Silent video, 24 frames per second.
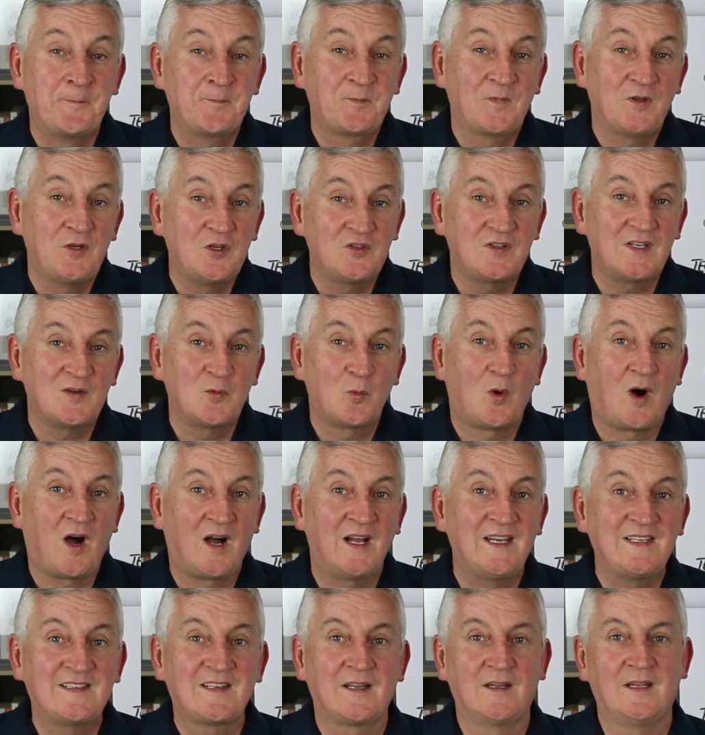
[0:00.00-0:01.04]
use it
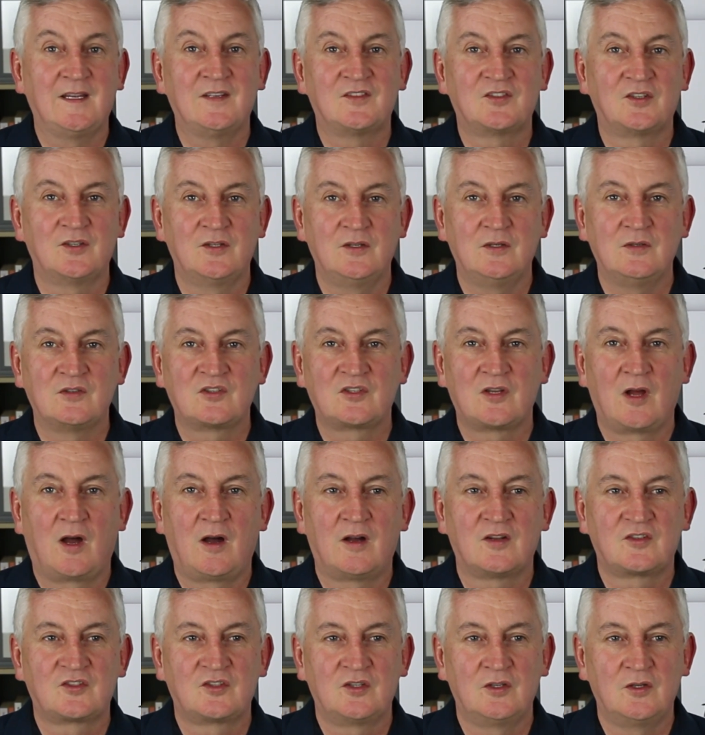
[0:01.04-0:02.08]
wisely to
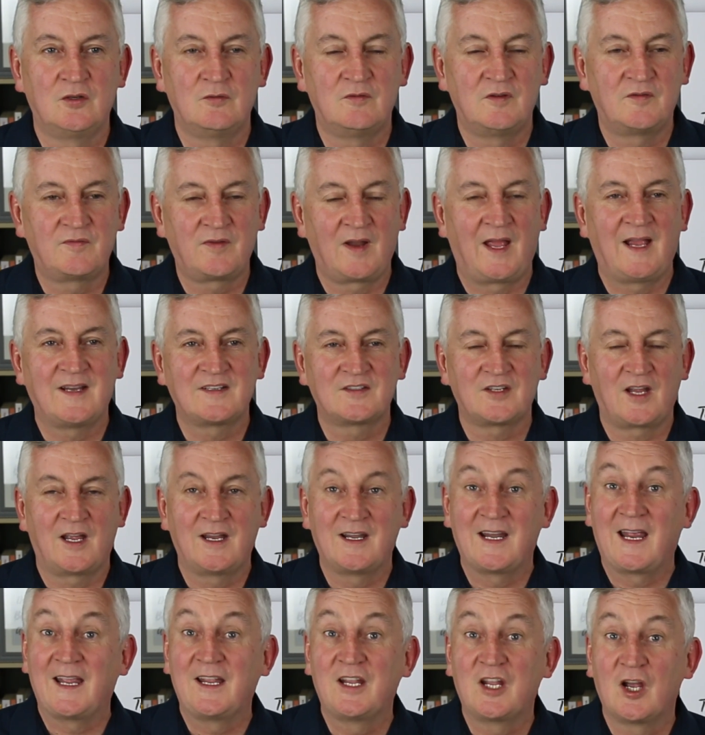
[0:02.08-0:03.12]
start to reflect and
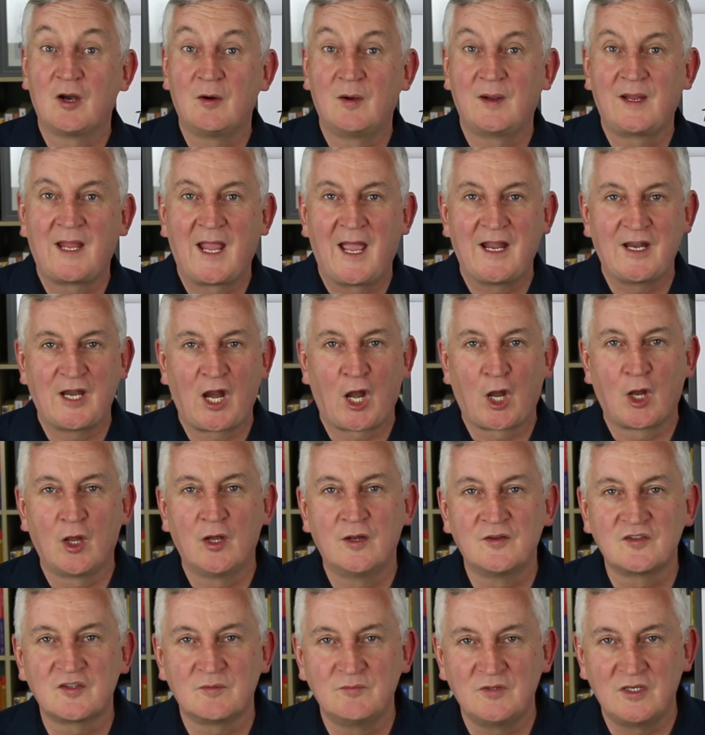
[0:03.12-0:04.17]
then go again and
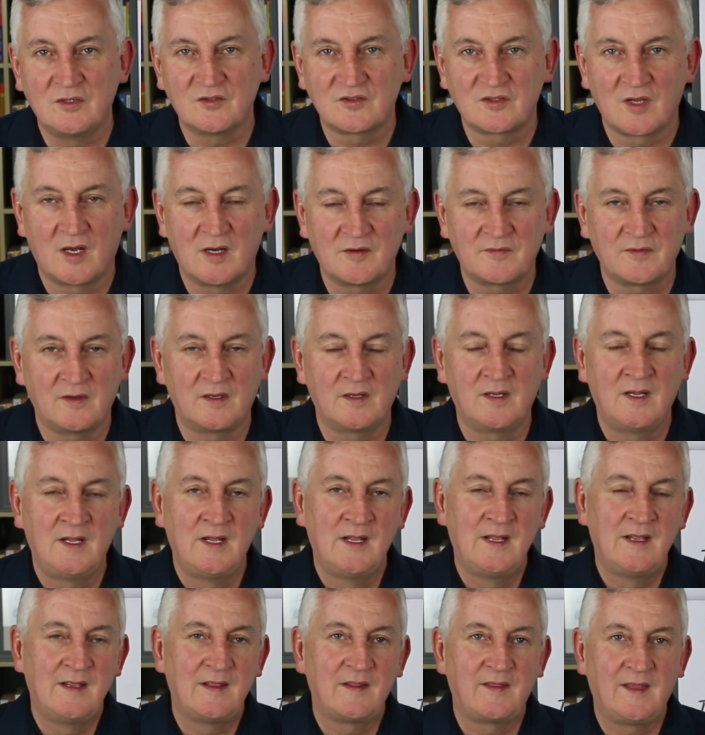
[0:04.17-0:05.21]
learn some new stuff and
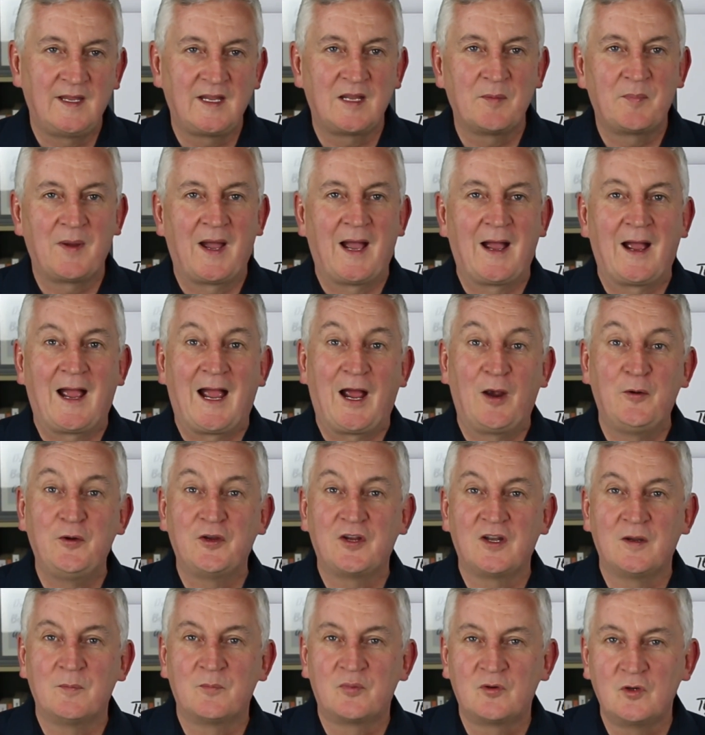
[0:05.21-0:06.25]
think about how you
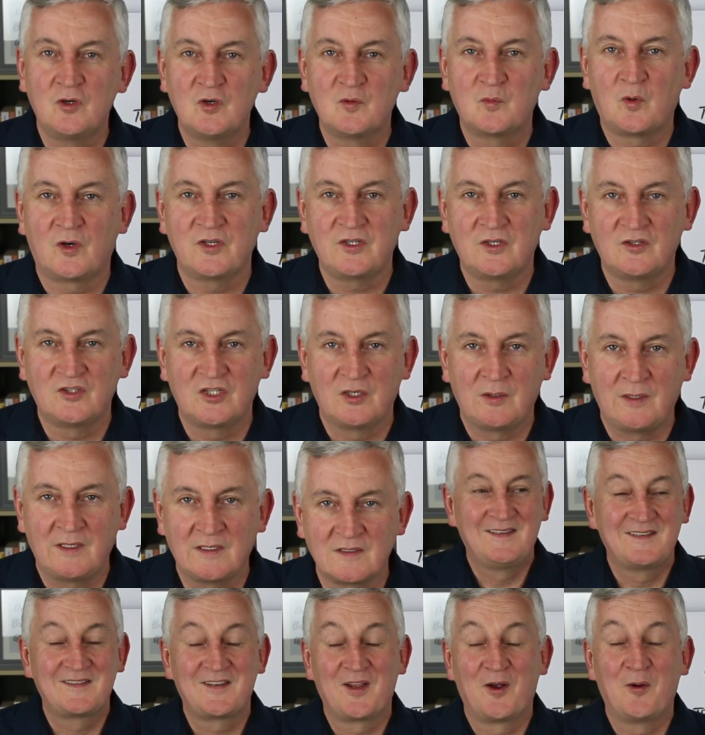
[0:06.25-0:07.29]
can improve what you're doing.
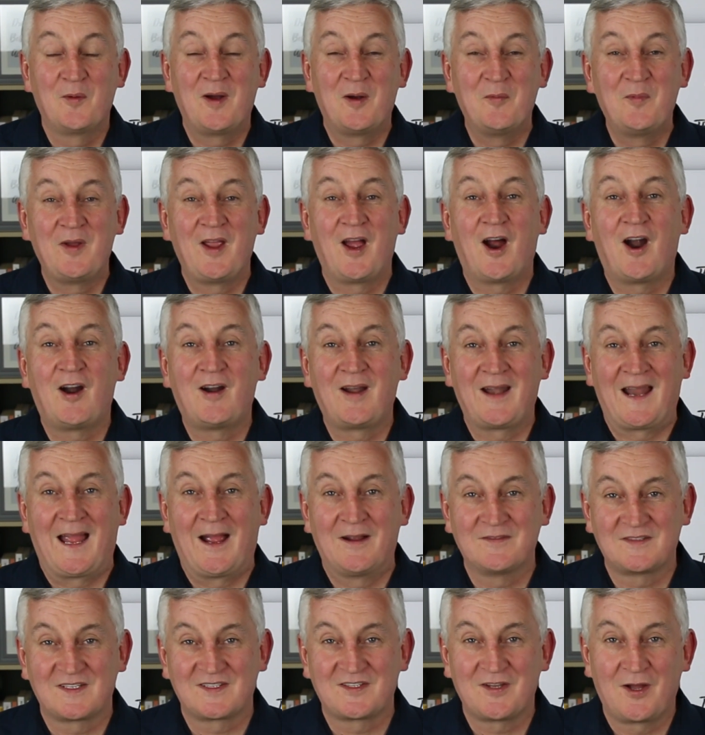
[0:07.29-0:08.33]
So when we are
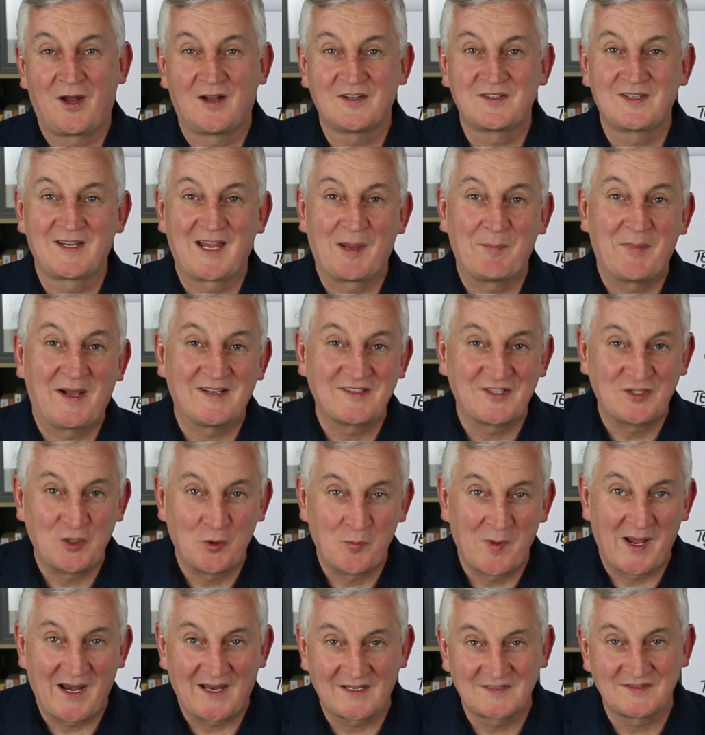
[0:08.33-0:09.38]
allowed to start to get back to
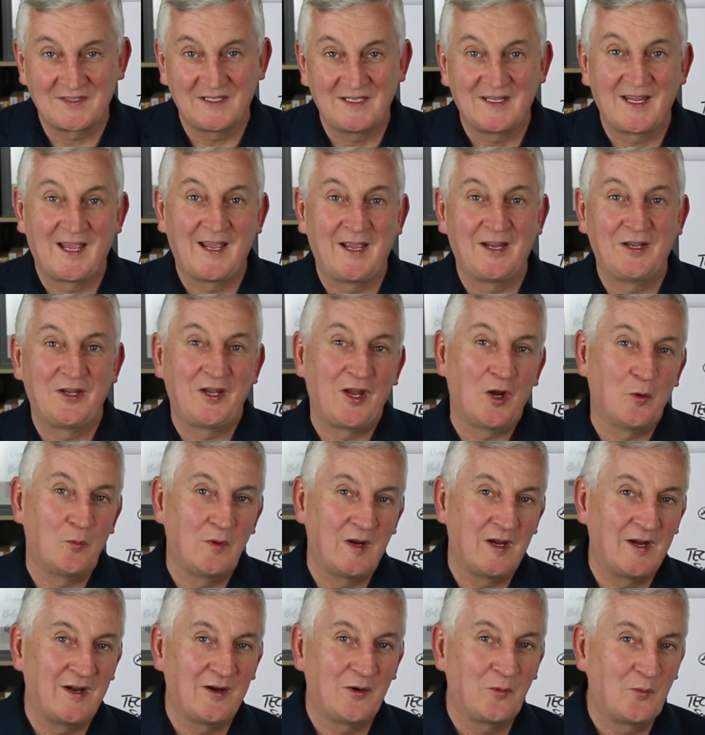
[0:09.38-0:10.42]
normality, then
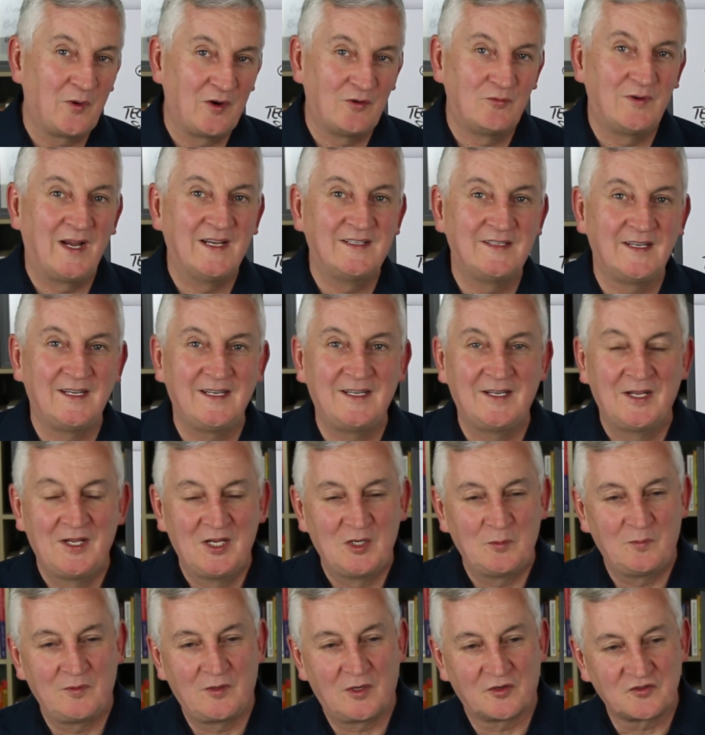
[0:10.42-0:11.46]
we're ready,
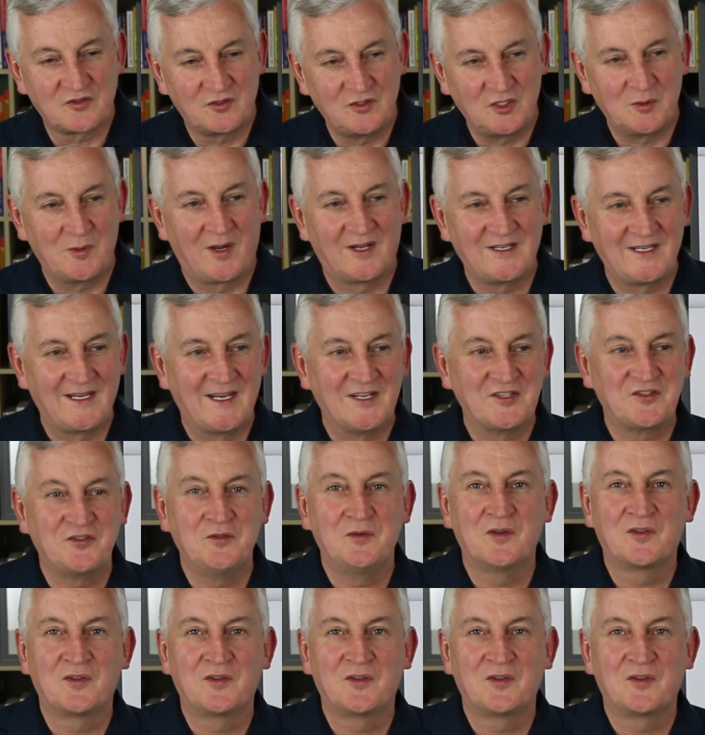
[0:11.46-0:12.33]
we've got some new ideas, new